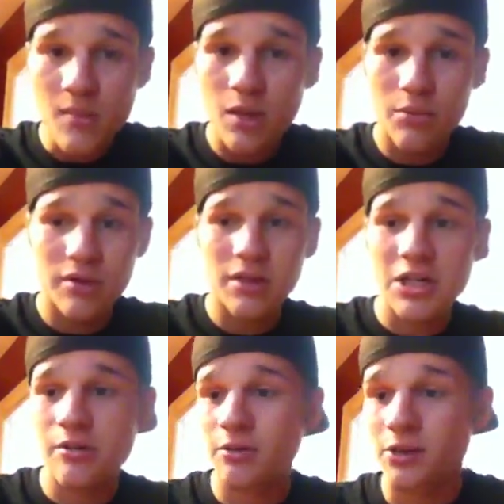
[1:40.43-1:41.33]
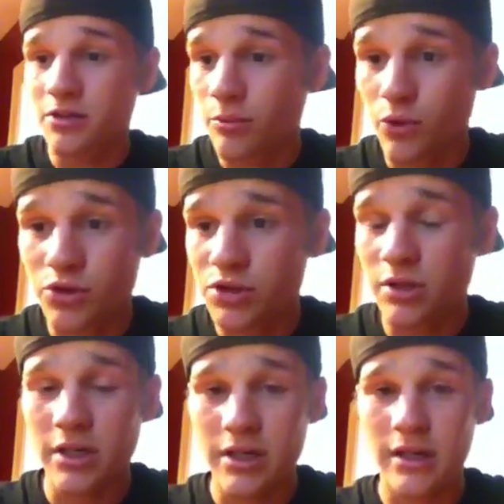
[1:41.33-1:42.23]
But it's actually really simple. Just
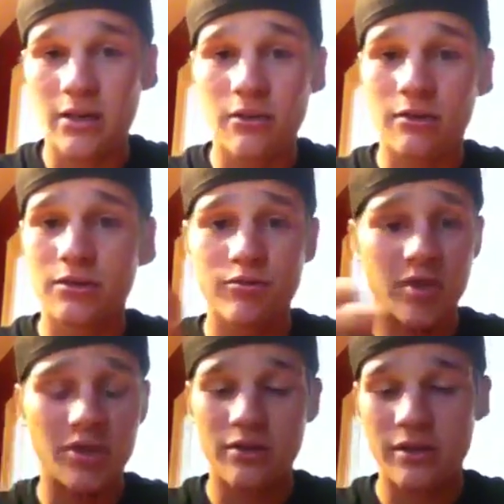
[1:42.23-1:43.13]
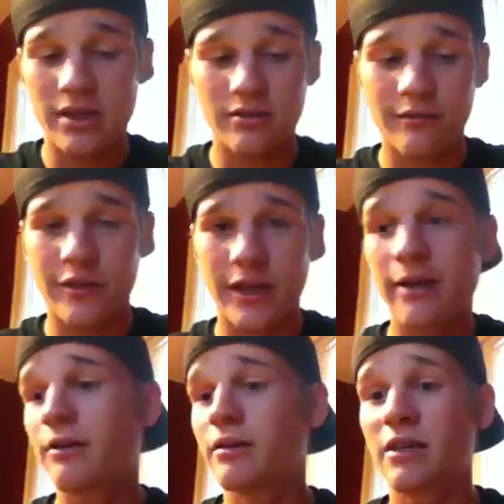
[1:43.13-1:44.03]
lay it down, just make sure it's nice and
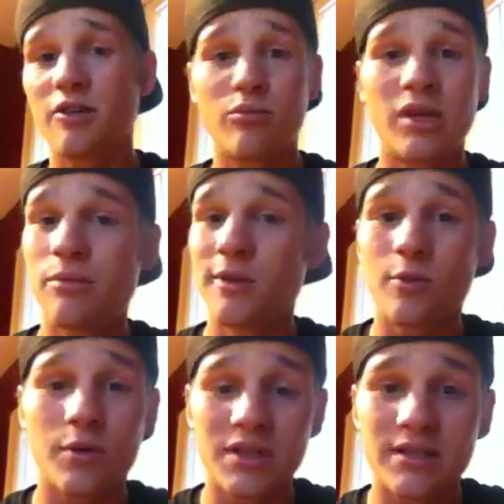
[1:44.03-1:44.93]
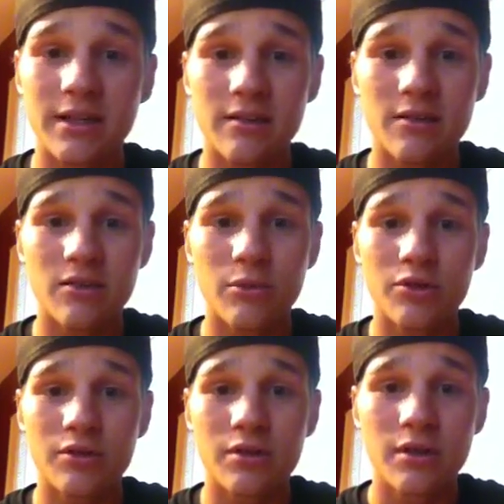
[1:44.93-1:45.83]
flat. It takes maybe 20 seconds at the
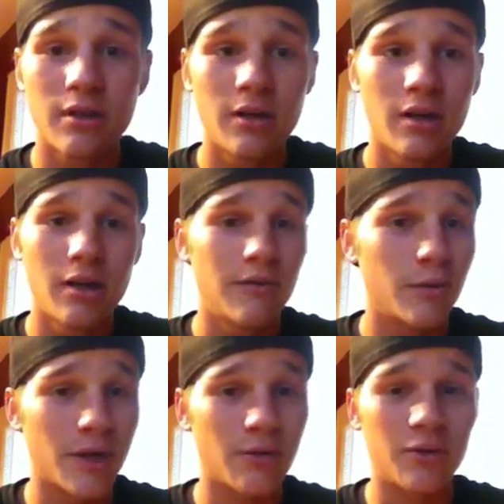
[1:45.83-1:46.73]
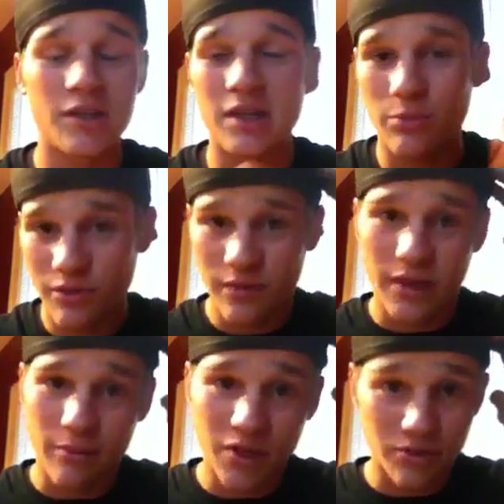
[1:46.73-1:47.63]
most. If you want to include the time of
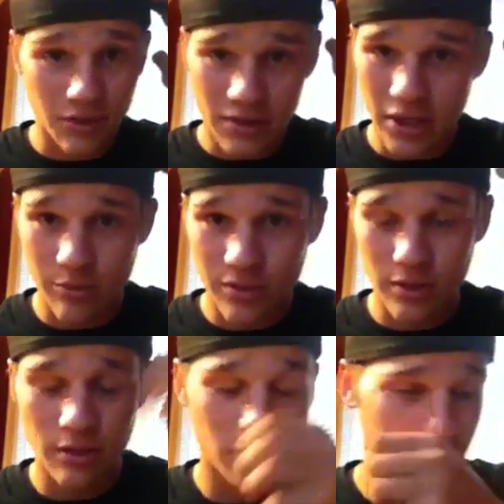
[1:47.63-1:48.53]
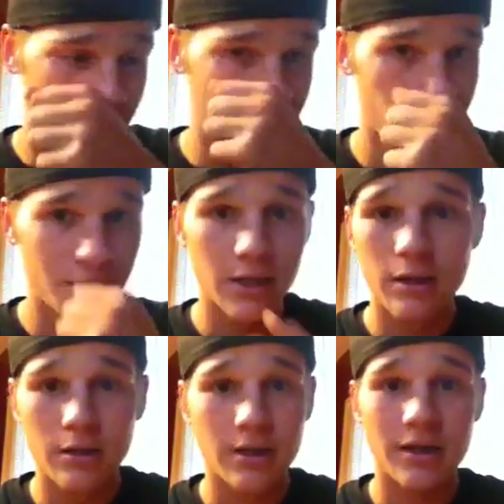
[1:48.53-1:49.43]
like measuring the tape and
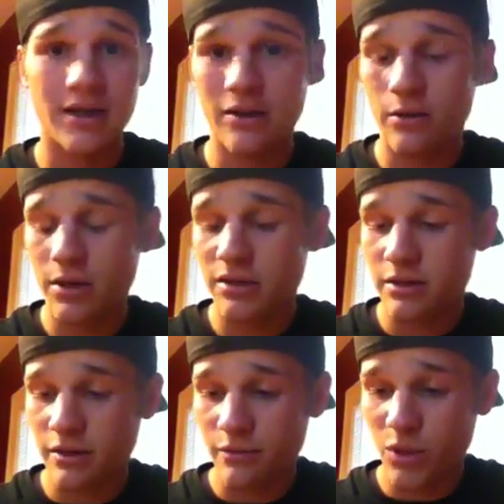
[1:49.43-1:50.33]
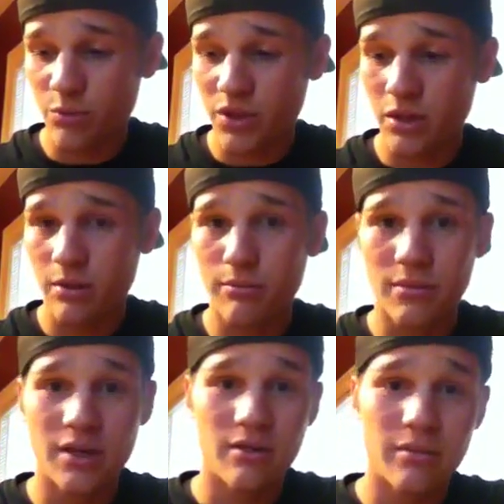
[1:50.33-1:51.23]
cutting it and all that stuff, it might be a
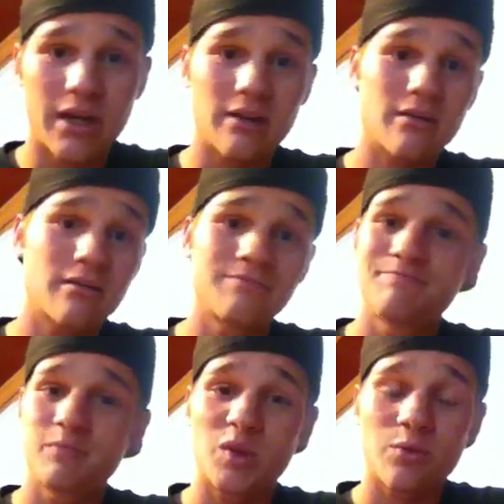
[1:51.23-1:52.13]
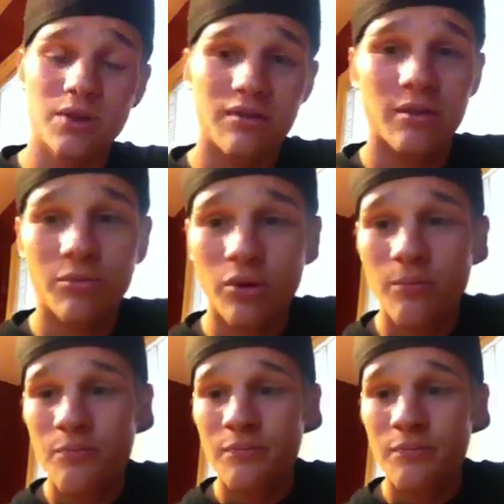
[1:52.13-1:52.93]
minute max. It's really simple.